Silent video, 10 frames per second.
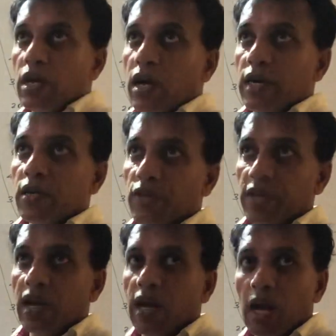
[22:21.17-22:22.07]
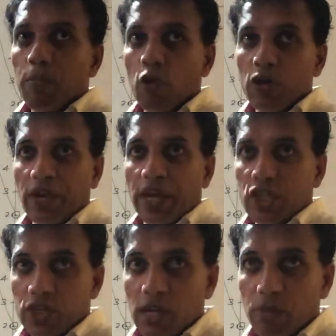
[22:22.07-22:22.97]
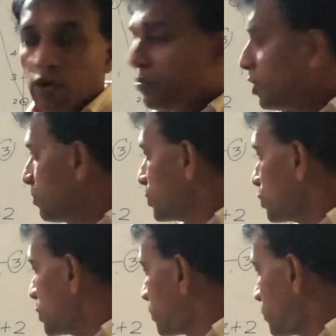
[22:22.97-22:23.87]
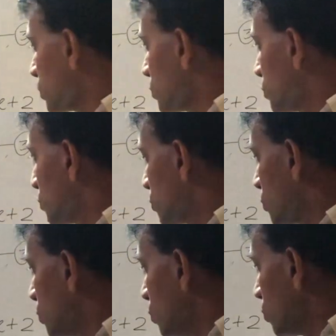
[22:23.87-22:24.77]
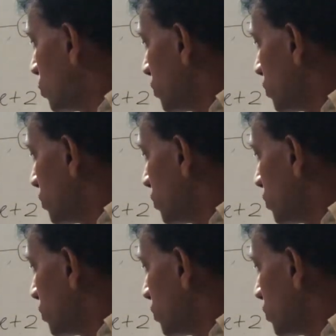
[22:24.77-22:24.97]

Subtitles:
under real number irrational problems. 2.